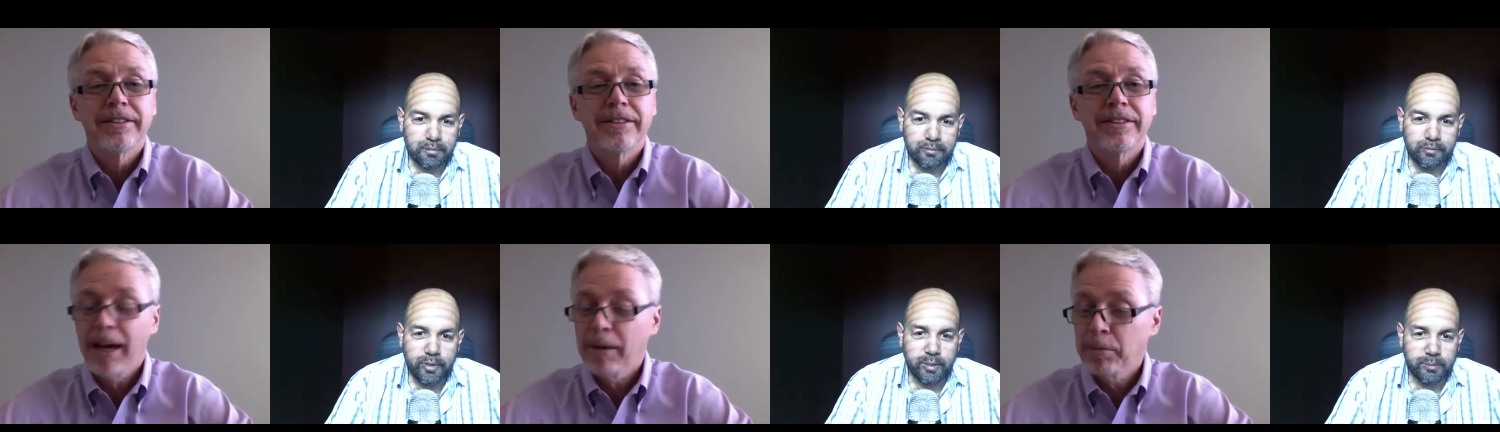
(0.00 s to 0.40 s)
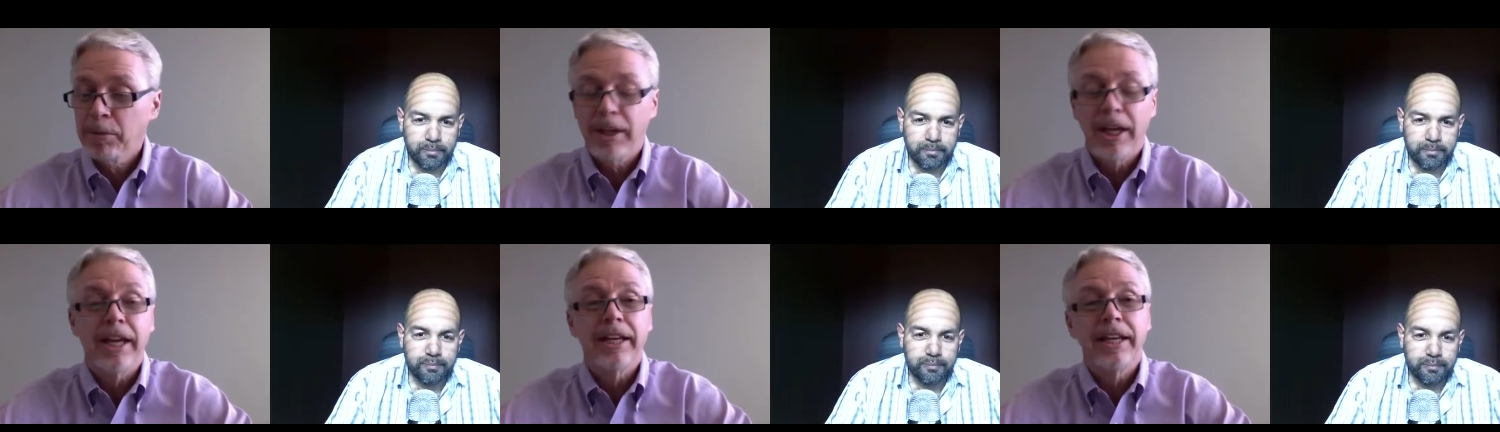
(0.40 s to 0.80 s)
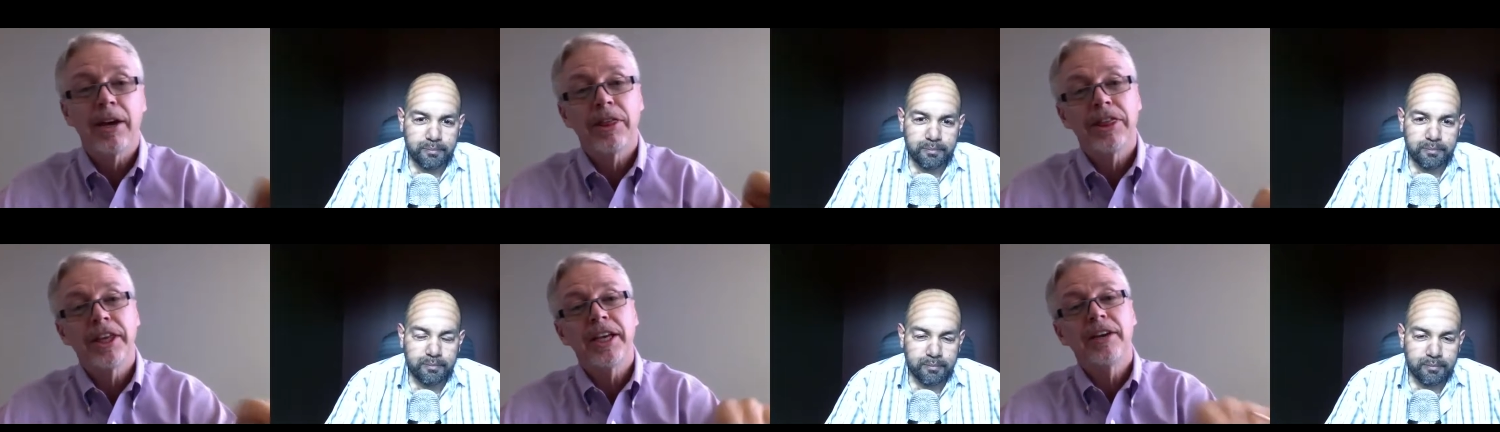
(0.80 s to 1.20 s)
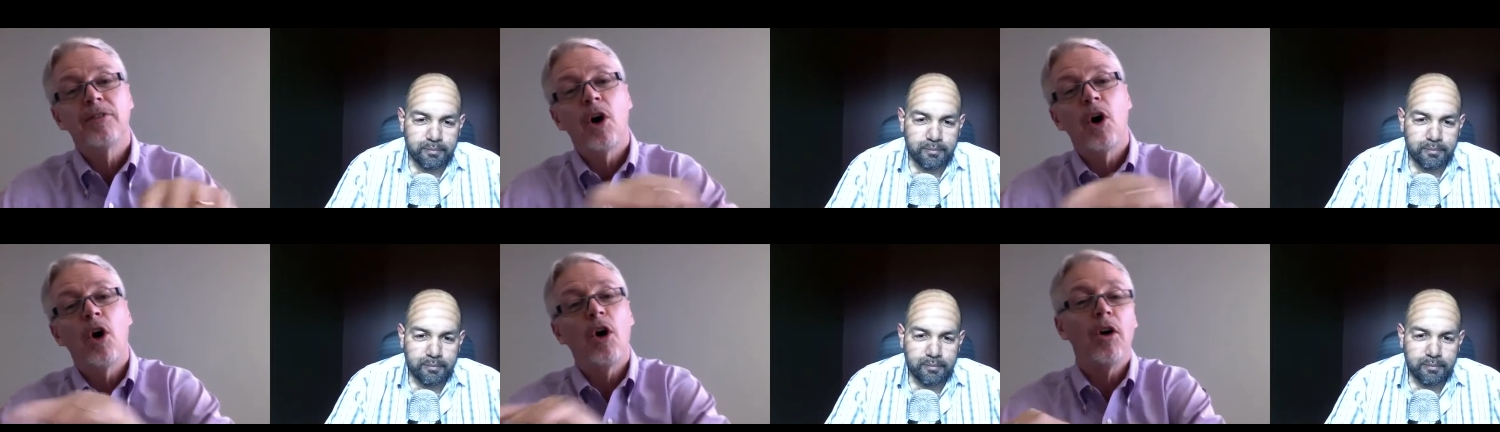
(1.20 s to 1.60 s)
Speaker 1: And now think of
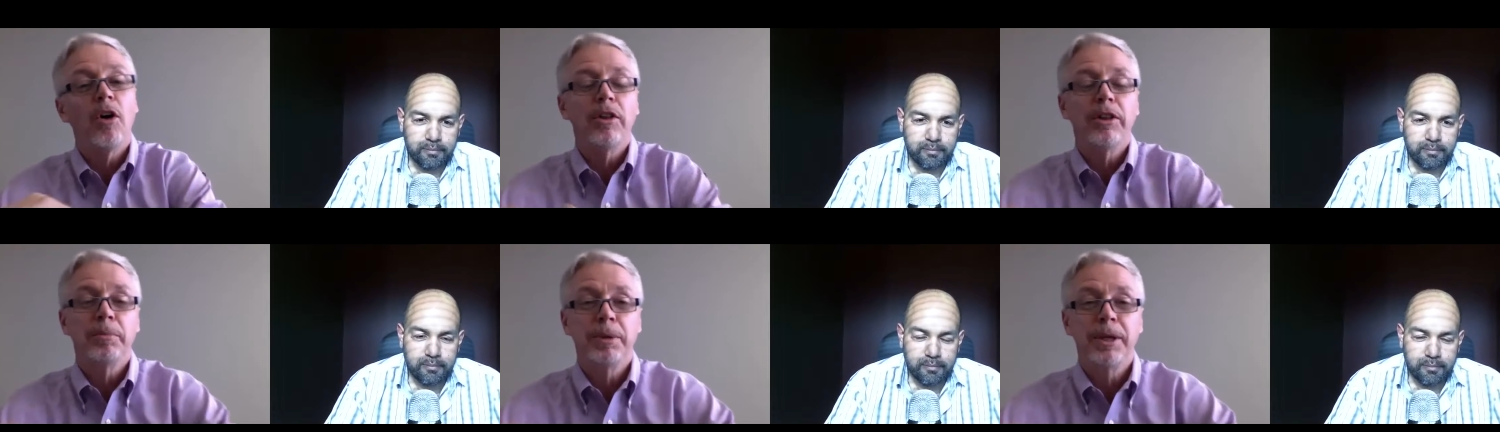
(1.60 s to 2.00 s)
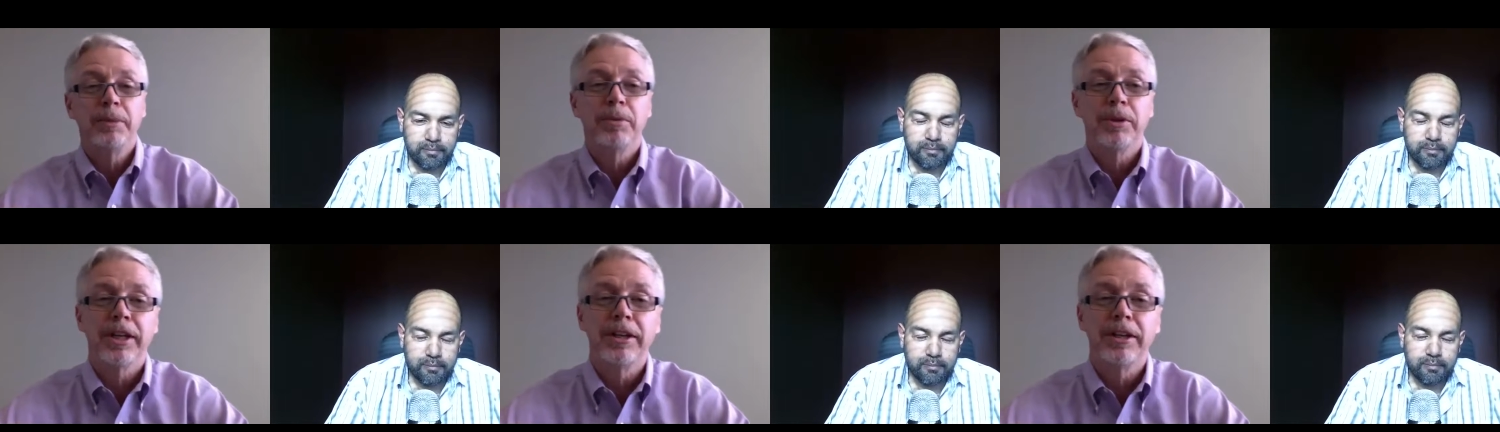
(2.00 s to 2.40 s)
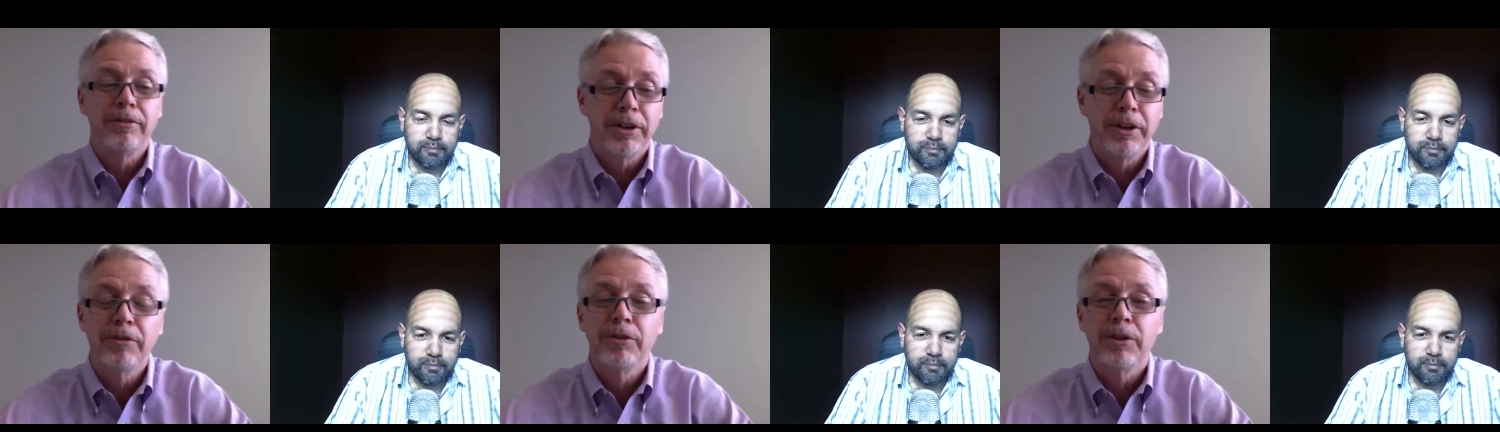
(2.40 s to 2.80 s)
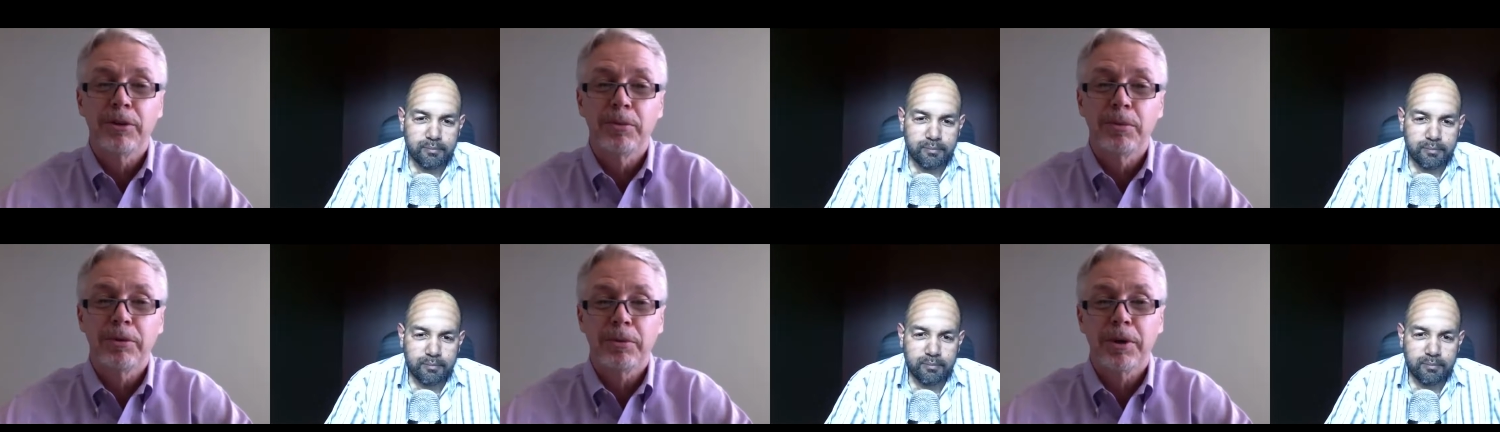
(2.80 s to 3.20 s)
all the people that you've
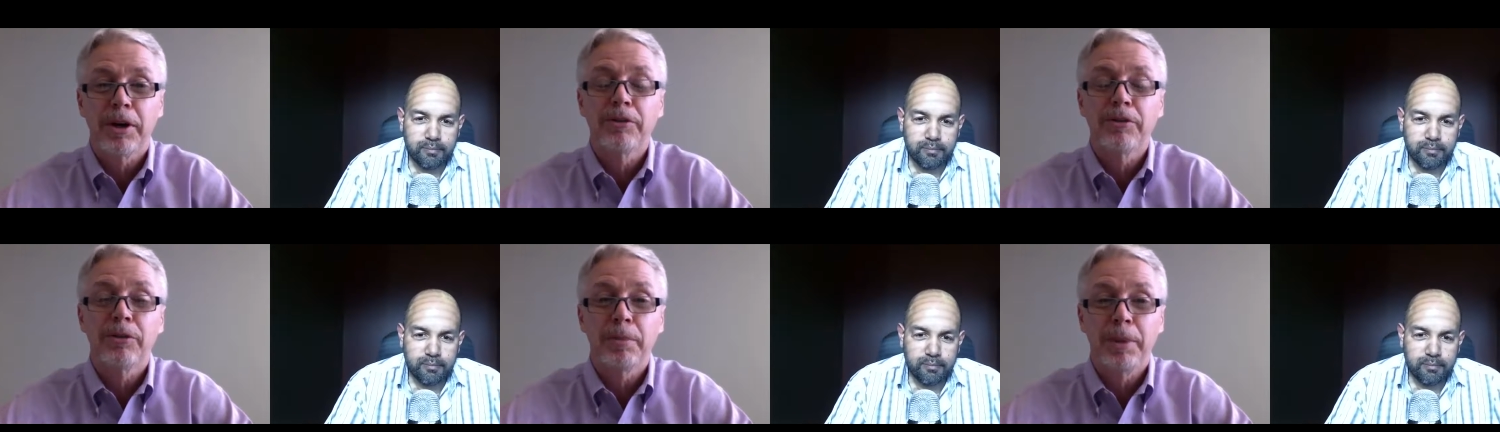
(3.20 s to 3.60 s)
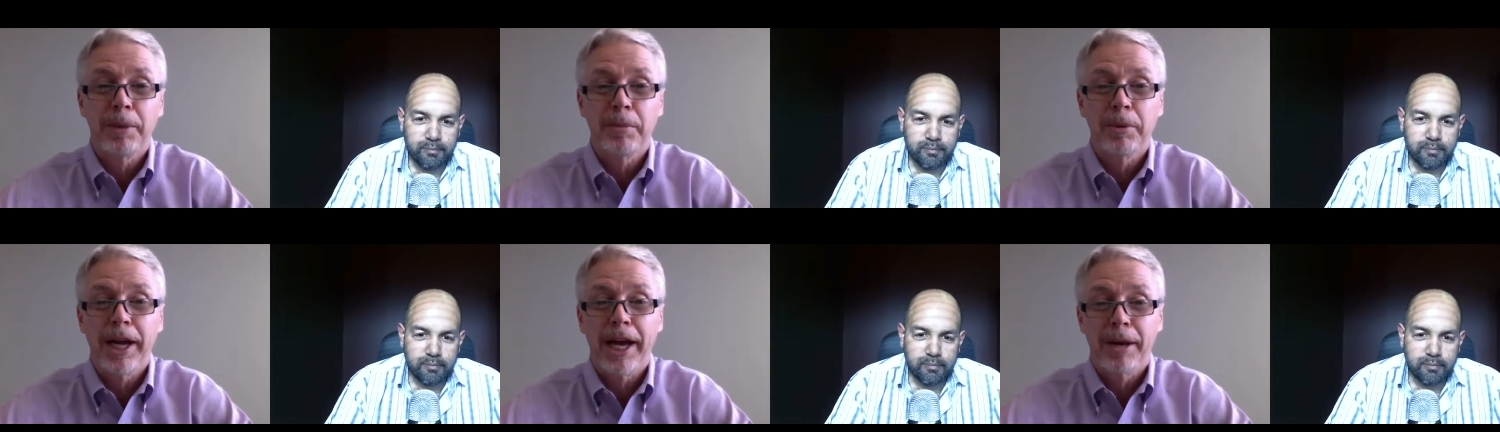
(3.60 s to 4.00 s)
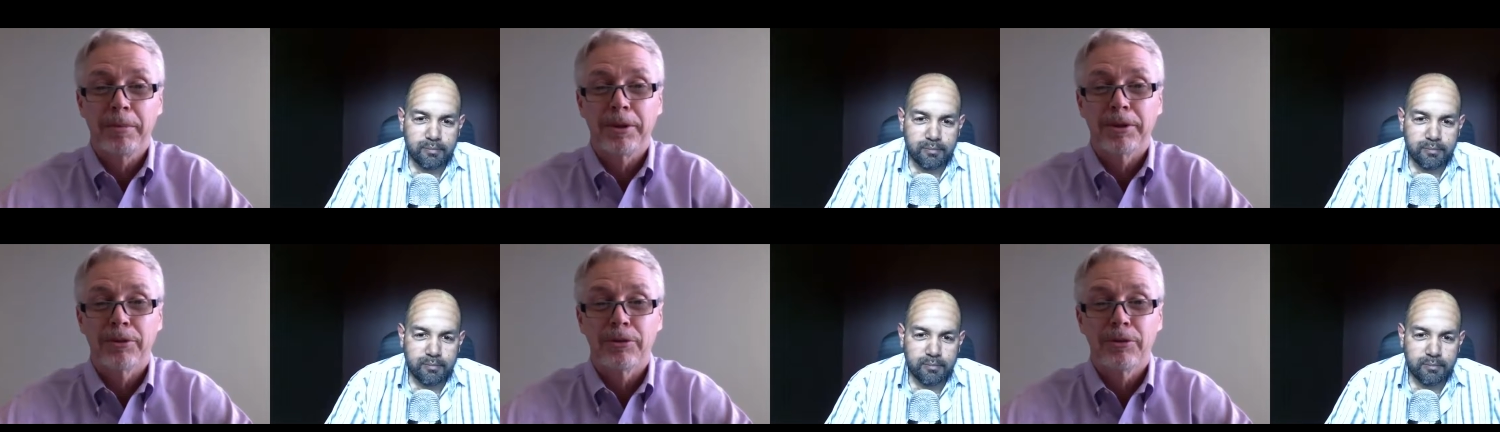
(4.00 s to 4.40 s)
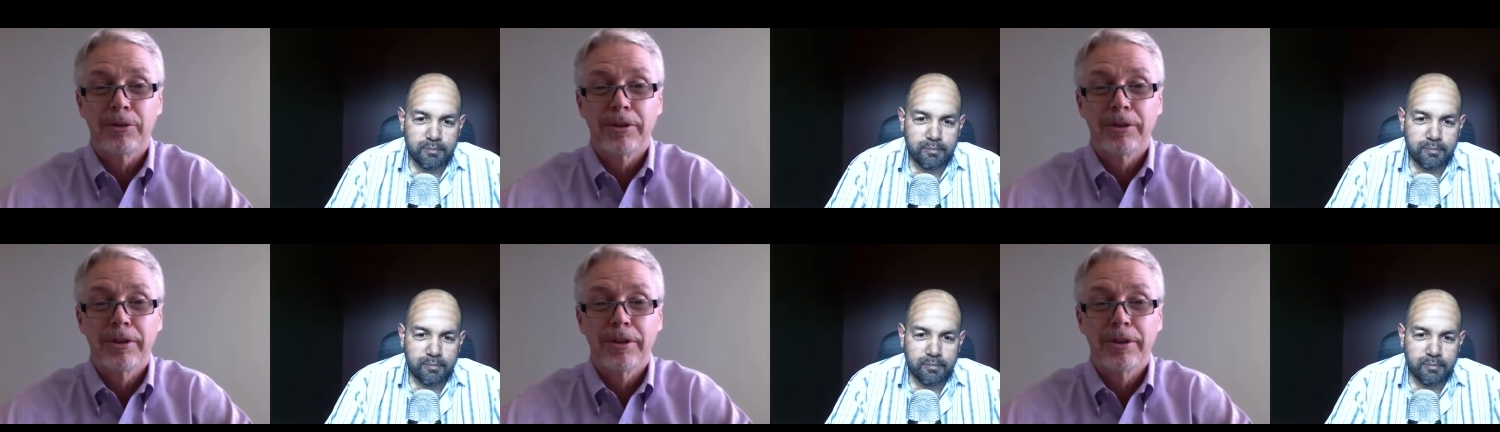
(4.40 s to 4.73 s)
interviewed with regards to paper napkins.